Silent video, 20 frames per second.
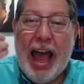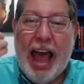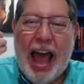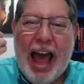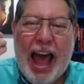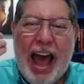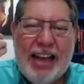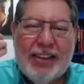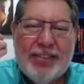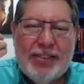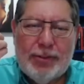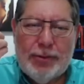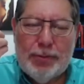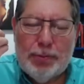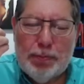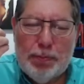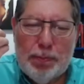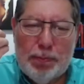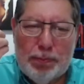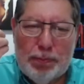as
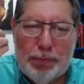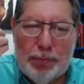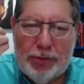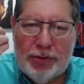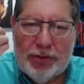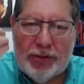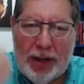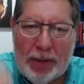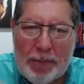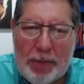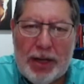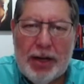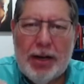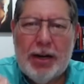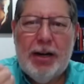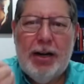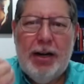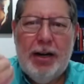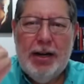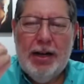
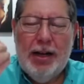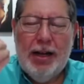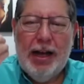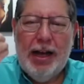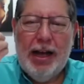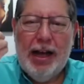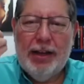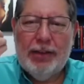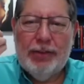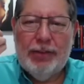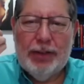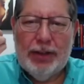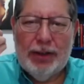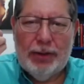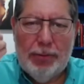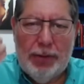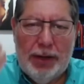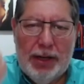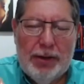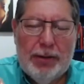similar as the
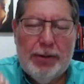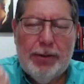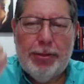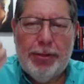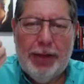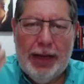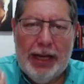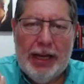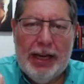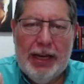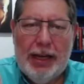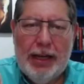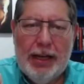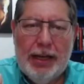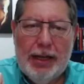real thing